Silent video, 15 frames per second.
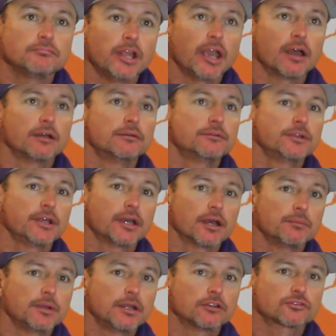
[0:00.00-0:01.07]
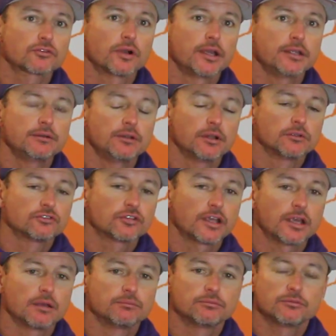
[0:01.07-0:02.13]
Yeah. I mean, it's great.
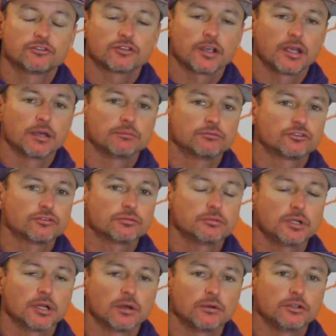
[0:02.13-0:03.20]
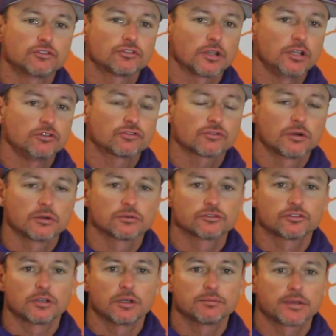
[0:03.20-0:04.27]
Sam's he struggled
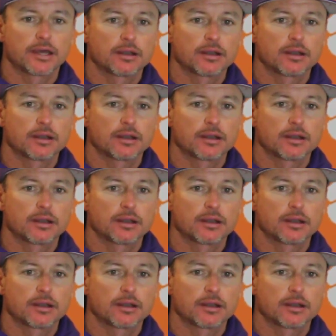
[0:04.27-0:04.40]
some,